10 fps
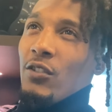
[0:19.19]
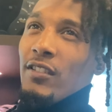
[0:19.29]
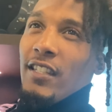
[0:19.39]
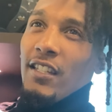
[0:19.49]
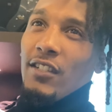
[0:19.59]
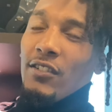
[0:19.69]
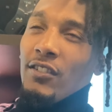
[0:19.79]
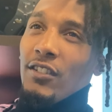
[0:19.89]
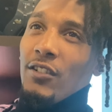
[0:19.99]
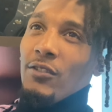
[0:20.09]
You could tell,
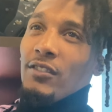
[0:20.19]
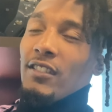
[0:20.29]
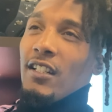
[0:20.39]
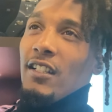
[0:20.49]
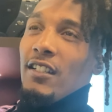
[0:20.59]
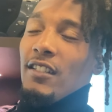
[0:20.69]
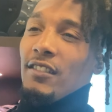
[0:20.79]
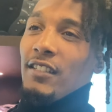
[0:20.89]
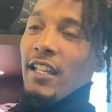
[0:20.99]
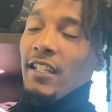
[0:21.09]
you know,
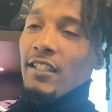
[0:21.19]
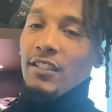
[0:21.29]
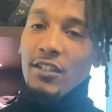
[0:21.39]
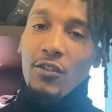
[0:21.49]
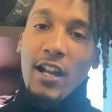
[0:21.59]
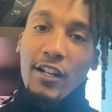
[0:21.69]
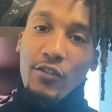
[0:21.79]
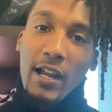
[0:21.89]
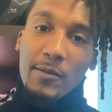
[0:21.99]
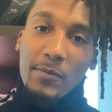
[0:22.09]
they, you know, kind of
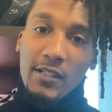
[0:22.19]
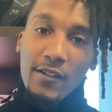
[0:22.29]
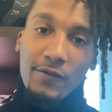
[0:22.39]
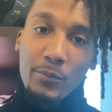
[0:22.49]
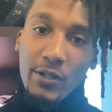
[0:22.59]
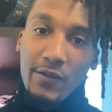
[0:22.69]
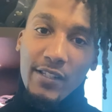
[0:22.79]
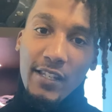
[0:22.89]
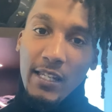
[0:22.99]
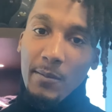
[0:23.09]
grabbed some stuff from previous
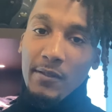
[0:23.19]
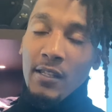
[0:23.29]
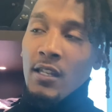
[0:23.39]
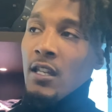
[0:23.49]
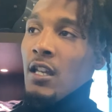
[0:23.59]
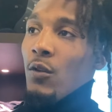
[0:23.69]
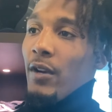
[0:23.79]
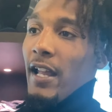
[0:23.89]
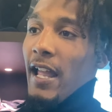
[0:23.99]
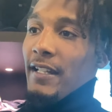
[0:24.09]
teams,
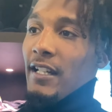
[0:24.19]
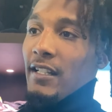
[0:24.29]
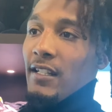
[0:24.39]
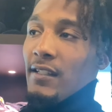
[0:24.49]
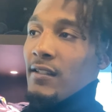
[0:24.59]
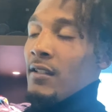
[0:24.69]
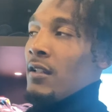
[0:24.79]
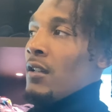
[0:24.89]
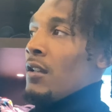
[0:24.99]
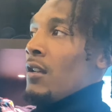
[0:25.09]
what they had done to us.
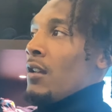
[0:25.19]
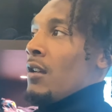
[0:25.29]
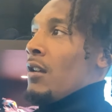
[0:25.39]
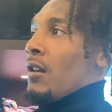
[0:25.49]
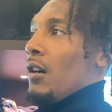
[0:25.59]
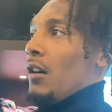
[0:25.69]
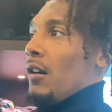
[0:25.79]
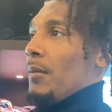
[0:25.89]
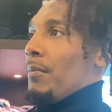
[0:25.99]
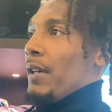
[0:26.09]

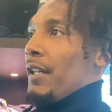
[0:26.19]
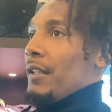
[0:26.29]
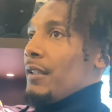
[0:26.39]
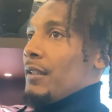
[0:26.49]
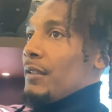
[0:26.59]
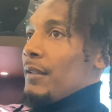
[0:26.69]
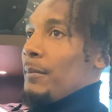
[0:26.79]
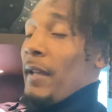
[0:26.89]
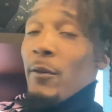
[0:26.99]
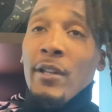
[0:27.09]
But,
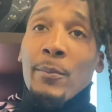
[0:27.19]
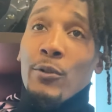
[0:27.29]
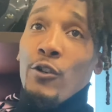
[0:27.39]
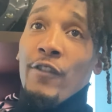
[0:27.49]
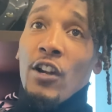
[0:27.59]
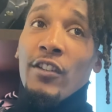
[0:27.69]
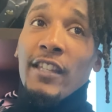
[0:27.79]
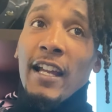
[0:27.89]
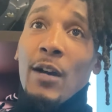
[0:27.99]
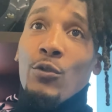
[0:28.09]
man, we improving. The only
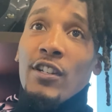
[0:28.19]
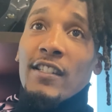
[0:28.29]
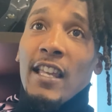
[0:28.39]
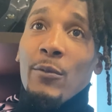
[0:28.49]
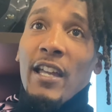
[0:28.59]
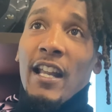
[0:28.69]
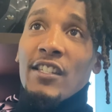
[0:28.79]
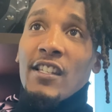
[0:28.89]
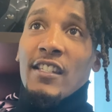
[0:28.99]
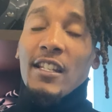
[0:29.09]
thing I would say, we got to
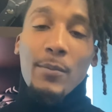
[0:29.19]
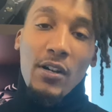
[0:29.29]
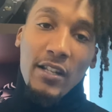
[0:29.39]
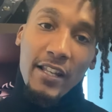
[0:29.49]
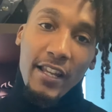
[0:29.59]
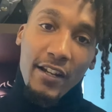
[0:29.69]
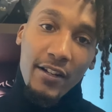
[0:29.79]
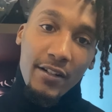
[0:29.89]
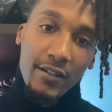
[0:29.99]
just get the ball out of the air.